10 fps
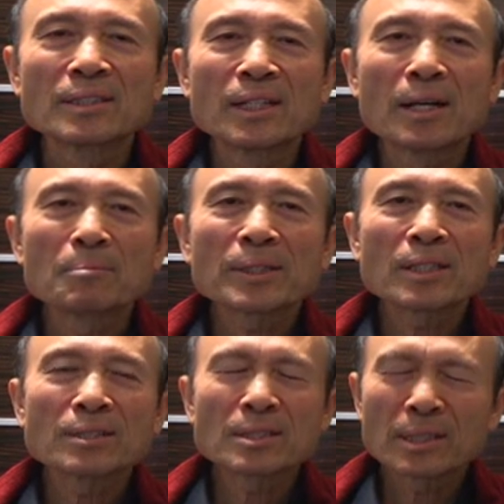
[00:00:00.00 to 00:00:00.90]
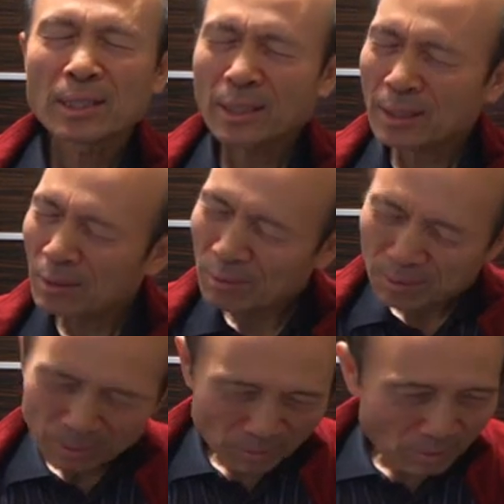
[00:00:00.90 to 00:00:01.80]
uh, because he doesn't
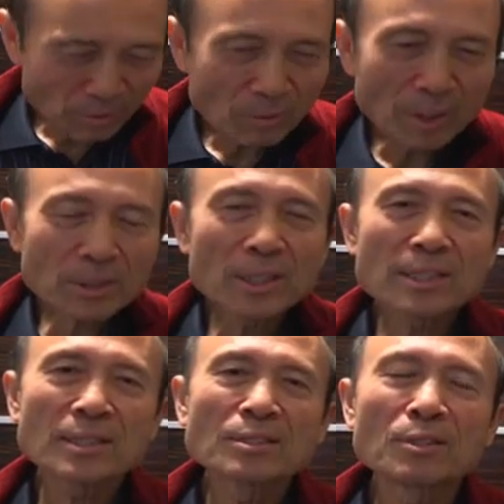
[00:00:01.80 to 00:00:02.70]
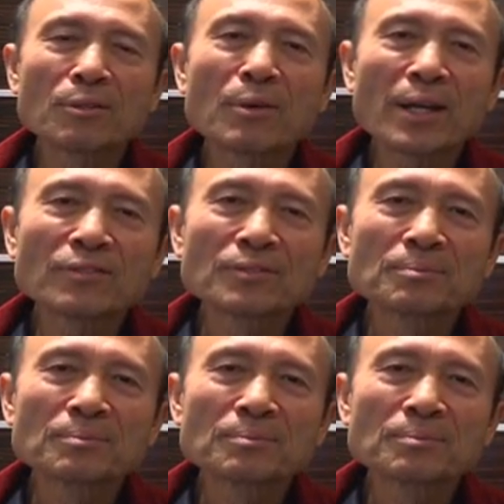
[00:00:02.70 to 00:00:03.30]
want to listen to the wife.